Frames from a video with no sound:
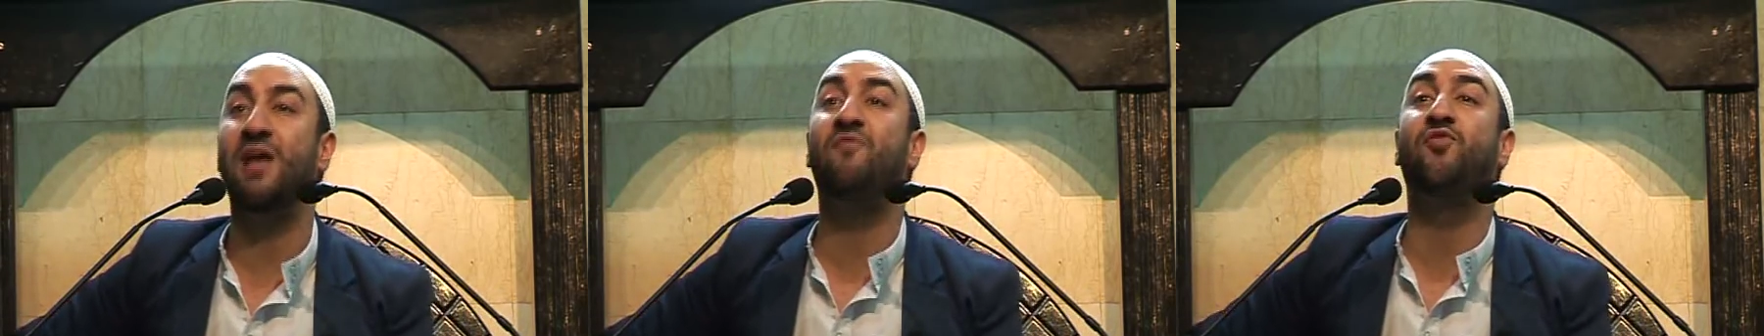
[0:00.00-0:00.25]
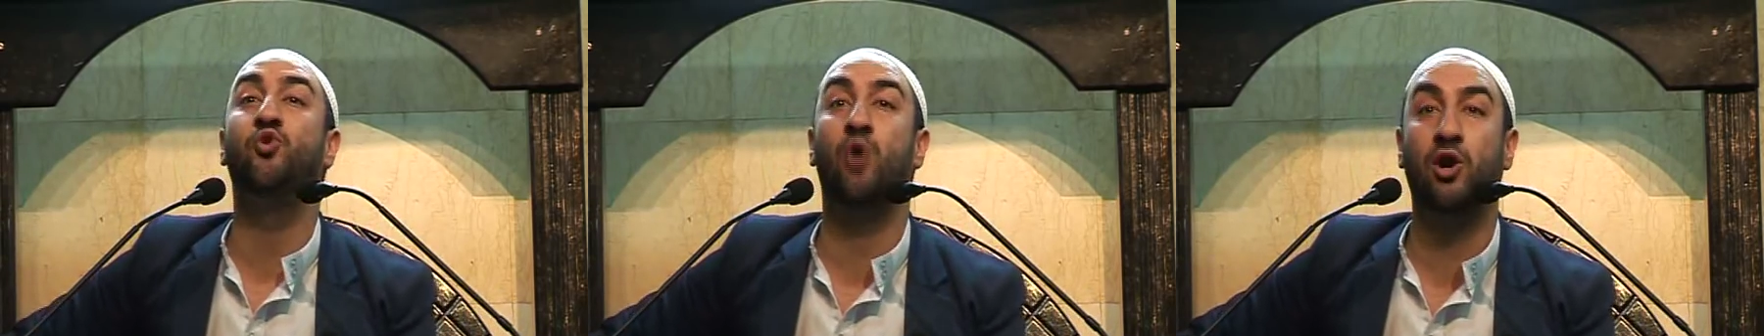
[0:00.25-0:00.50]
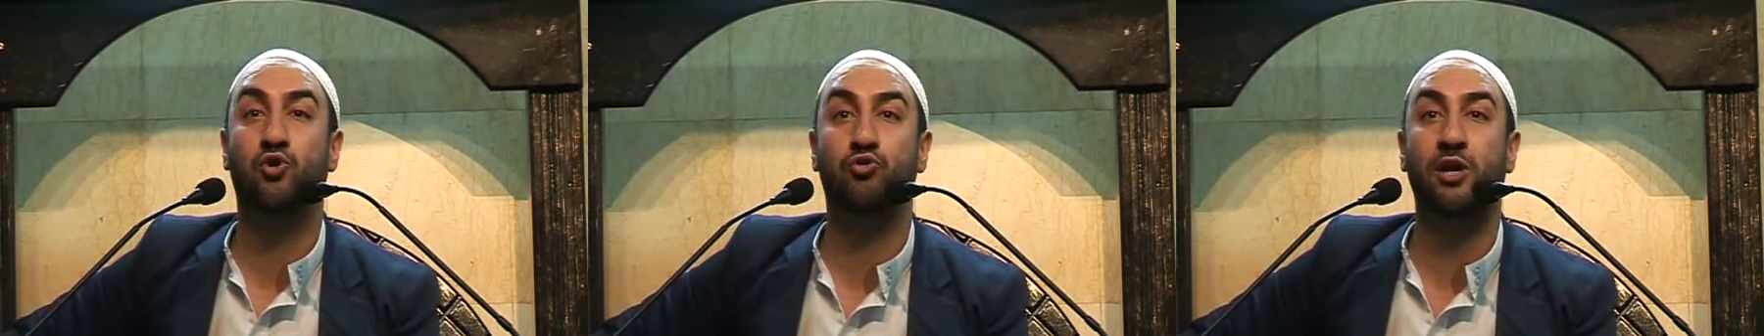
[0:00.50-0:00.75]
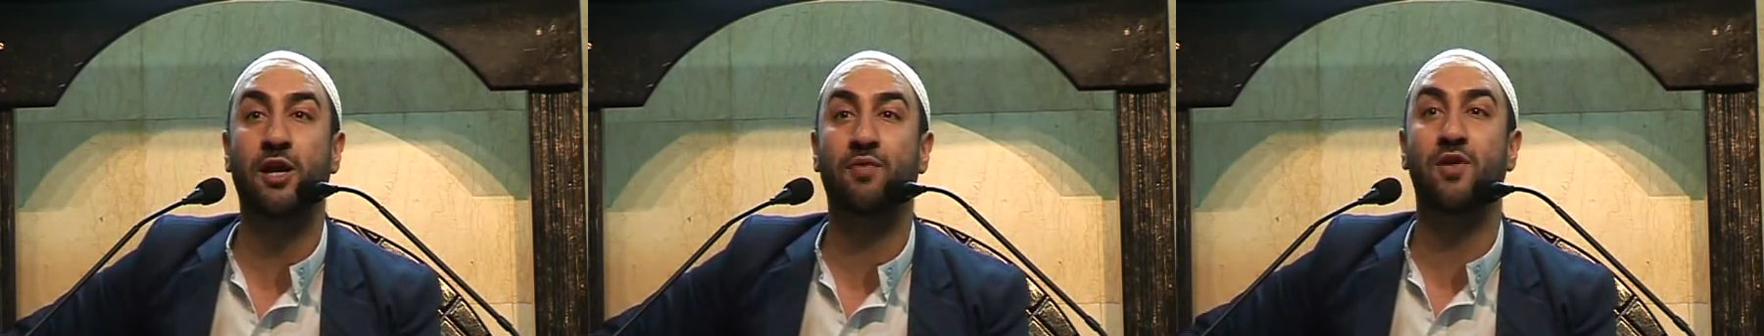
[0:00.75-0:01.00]
If you
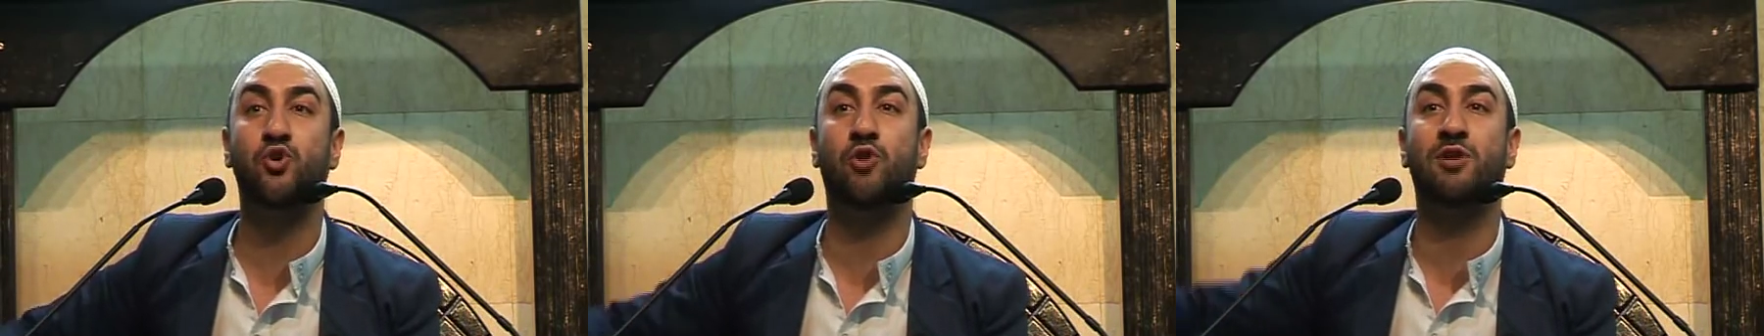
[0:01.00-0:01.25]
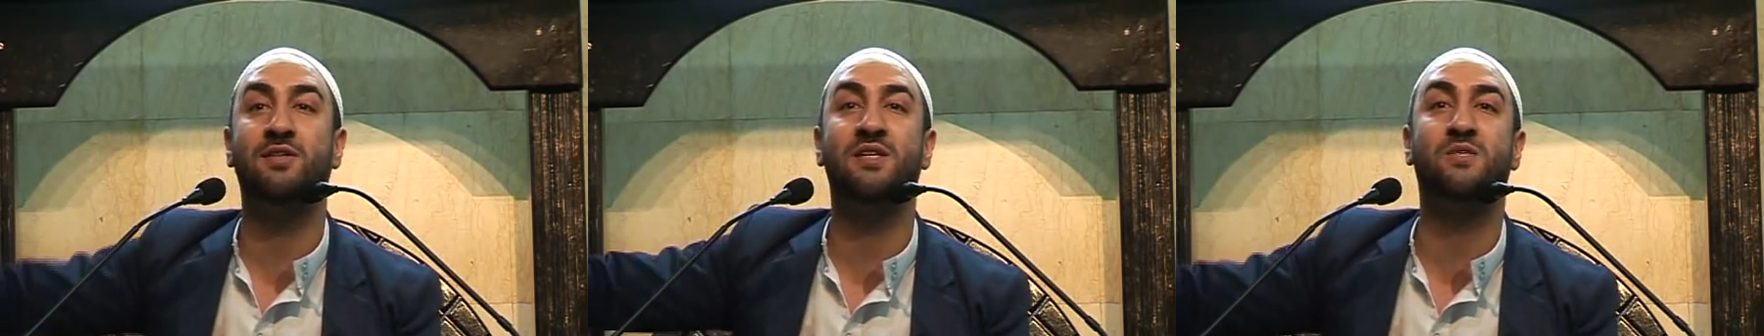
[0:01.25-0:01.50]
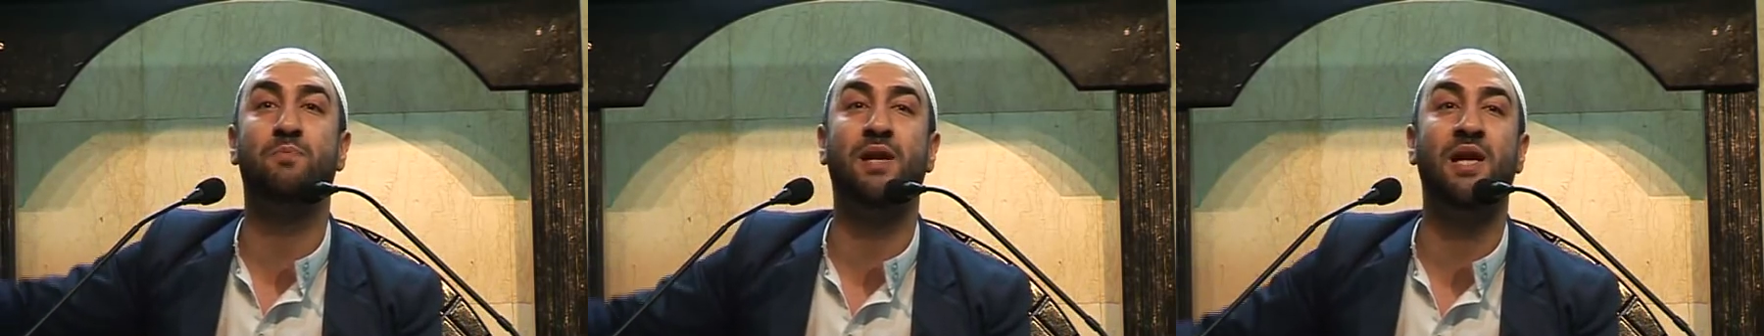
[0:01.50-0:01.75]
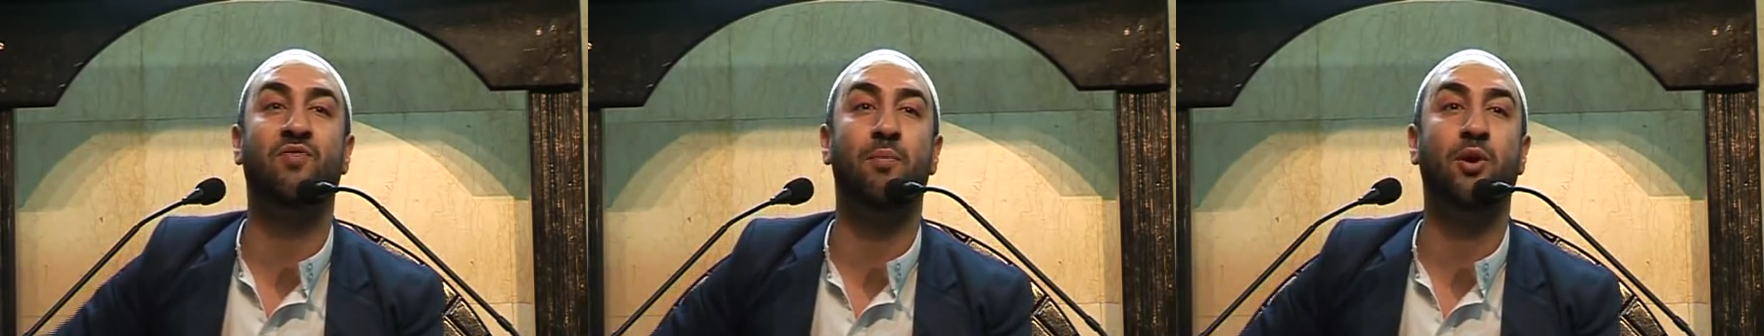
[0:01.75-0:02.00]
agree, then you're a
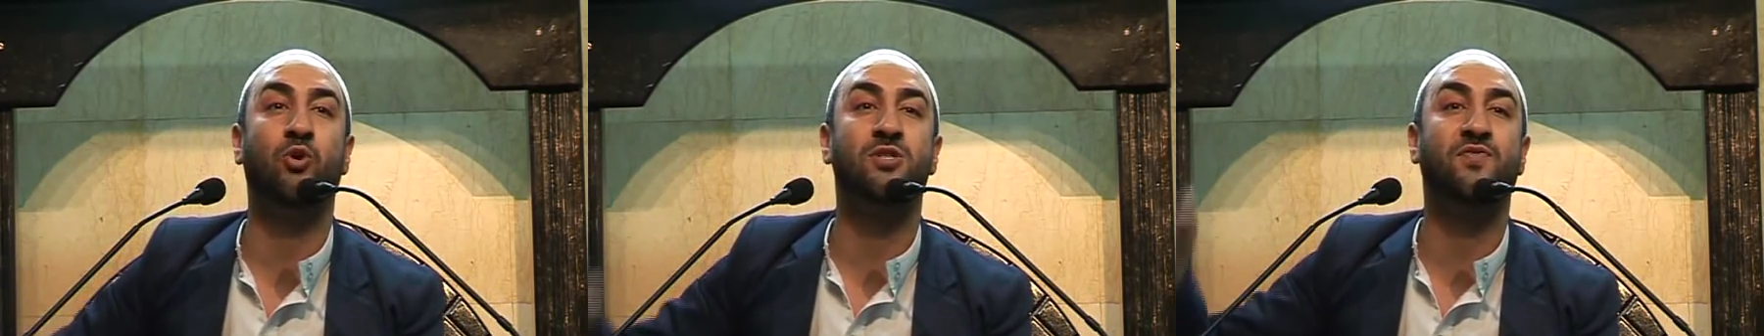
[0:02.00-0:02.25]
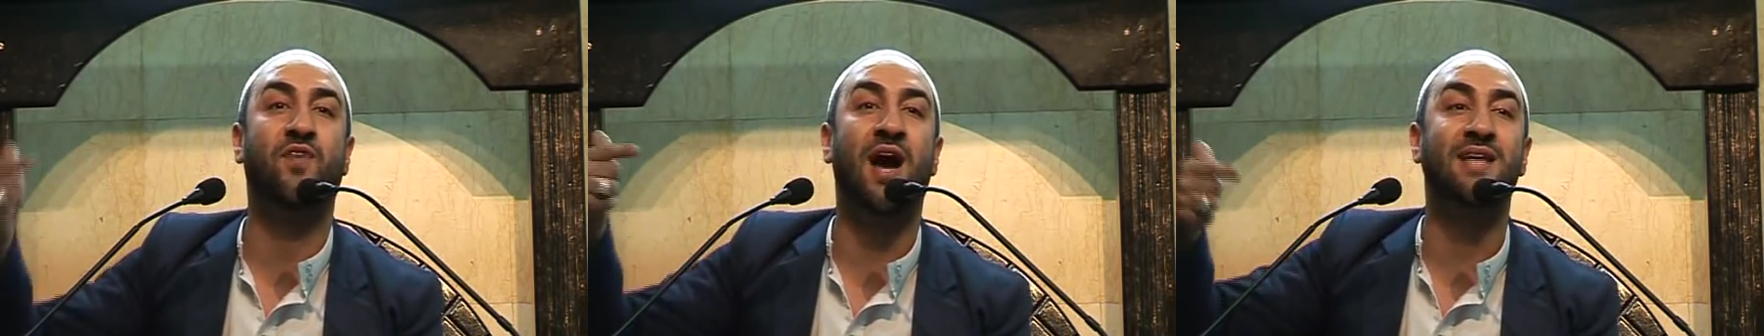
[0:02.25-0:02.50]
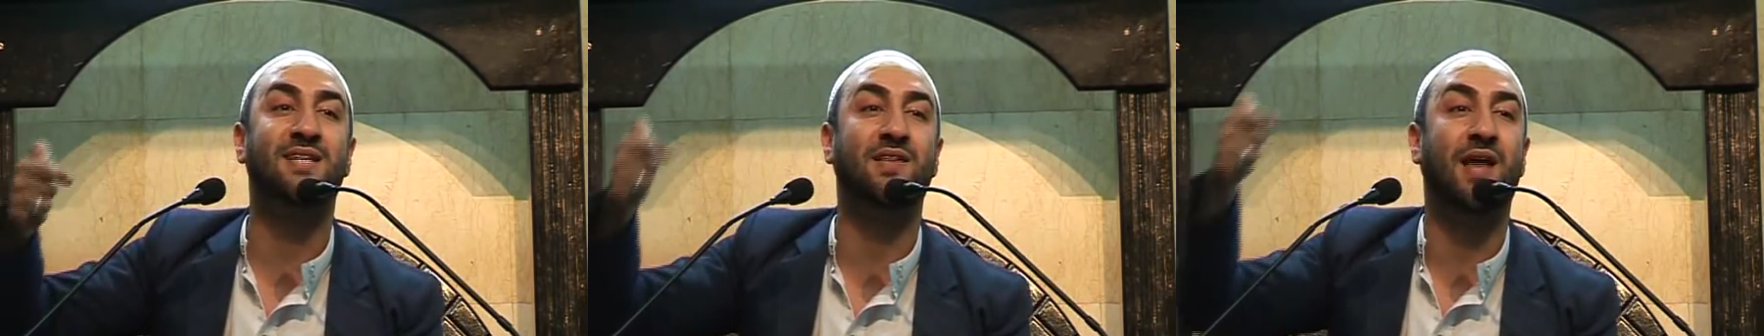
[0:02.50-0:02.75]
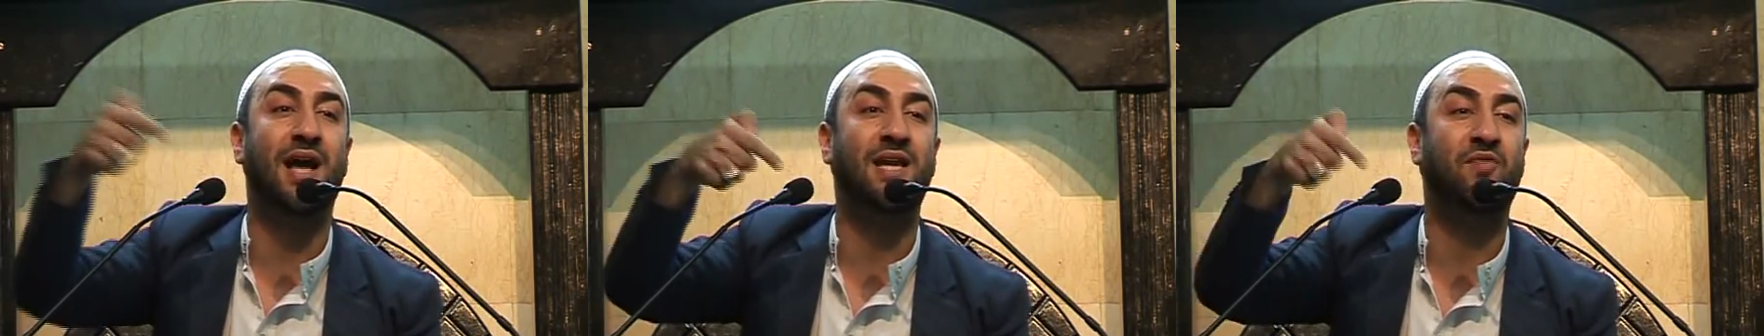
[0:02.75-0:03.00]
disbeliever, because fighting
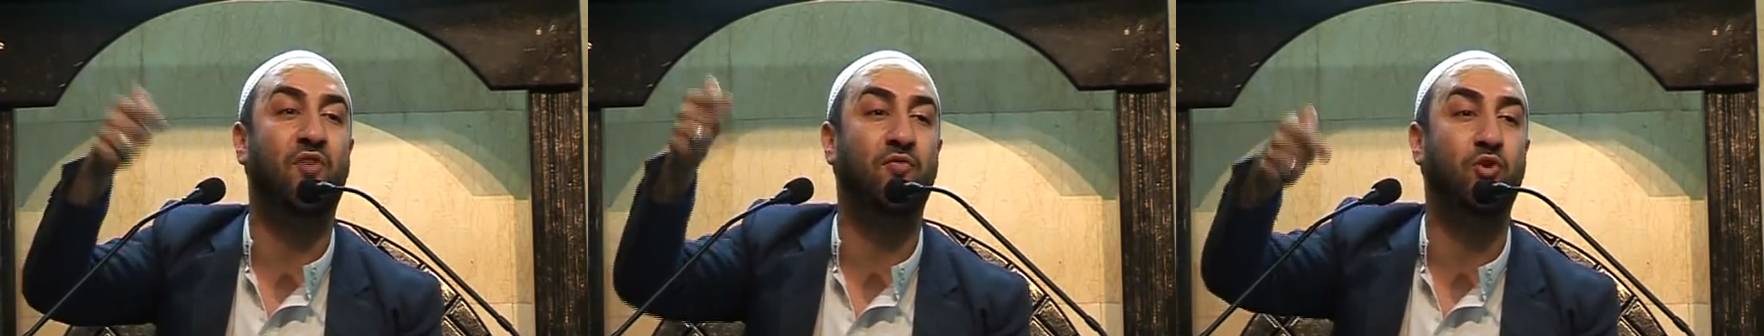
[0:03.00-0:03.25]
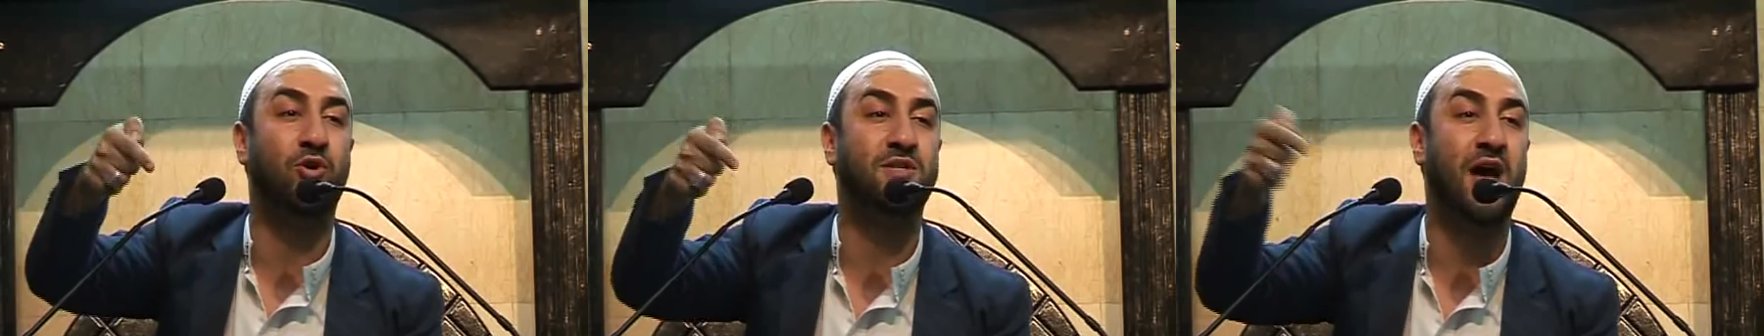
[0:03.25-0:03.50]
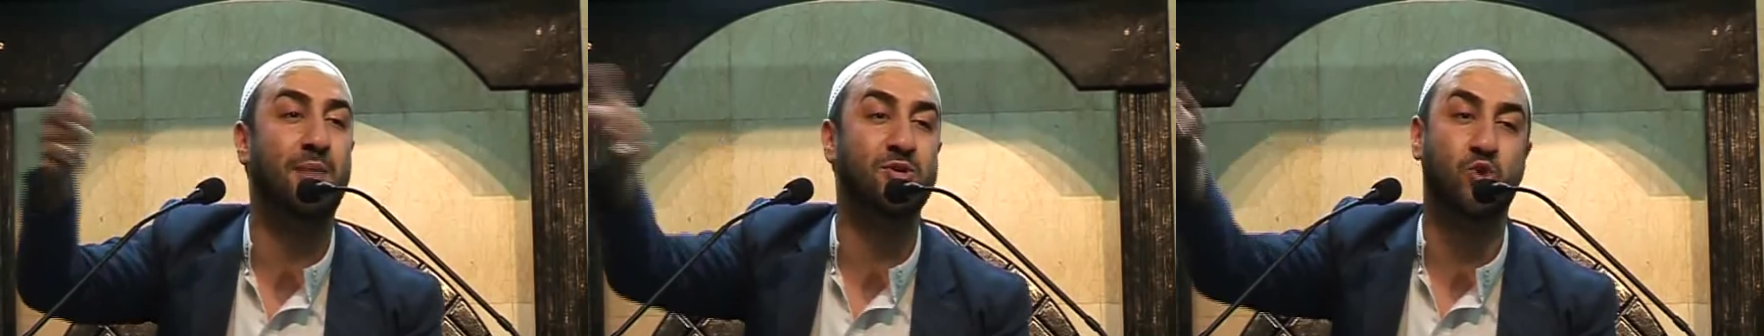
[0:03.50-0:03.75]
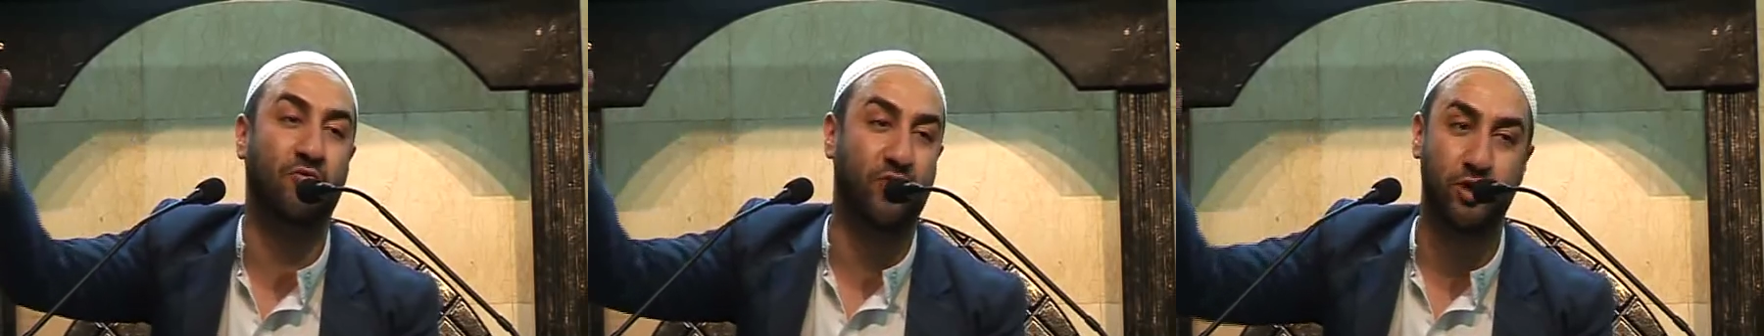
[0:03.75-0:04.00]
the Khalifa of your time
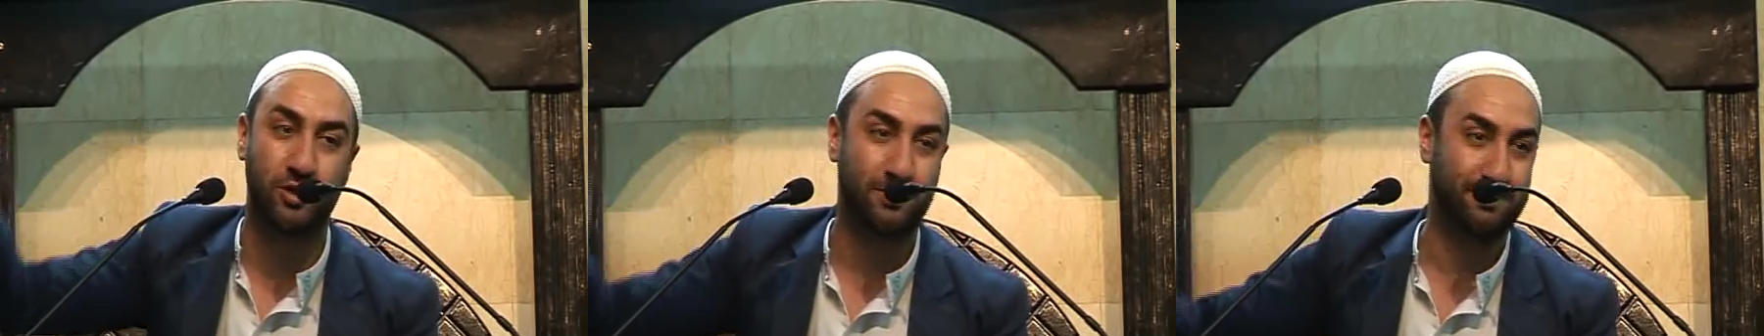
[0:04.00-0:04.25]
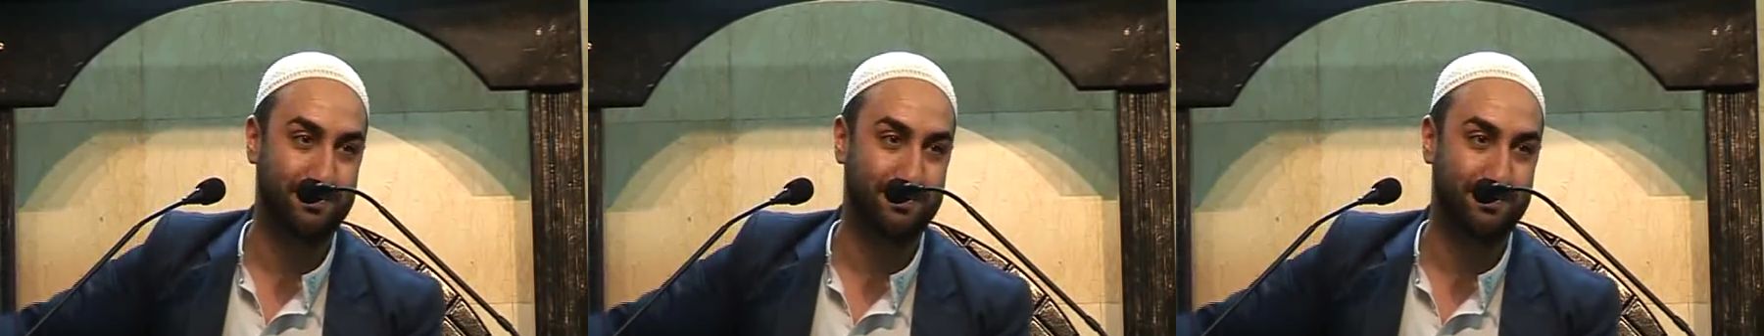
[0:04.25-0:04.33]
is kufr.